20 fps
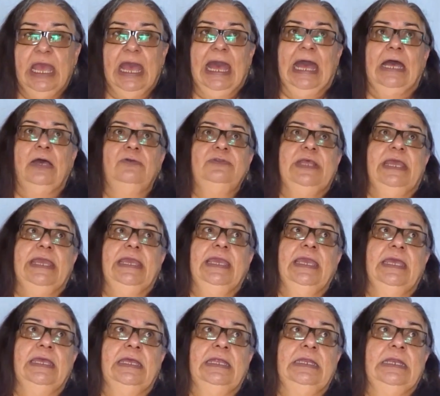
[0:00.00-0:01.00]
how they
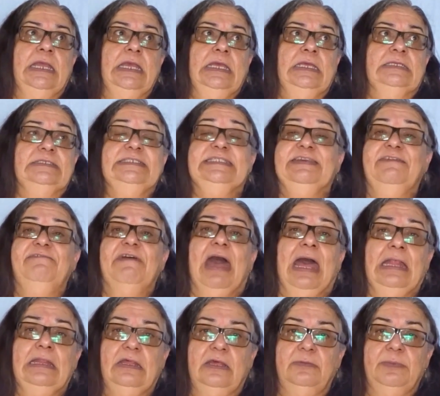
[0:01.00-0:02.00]
can
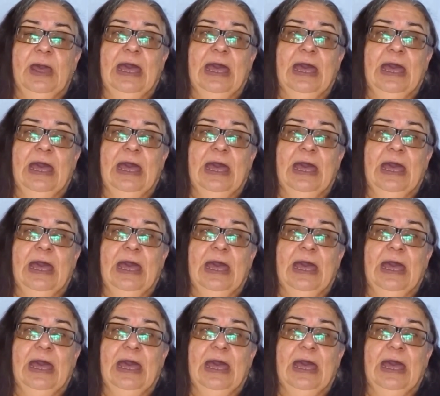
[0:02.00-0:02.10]
develop,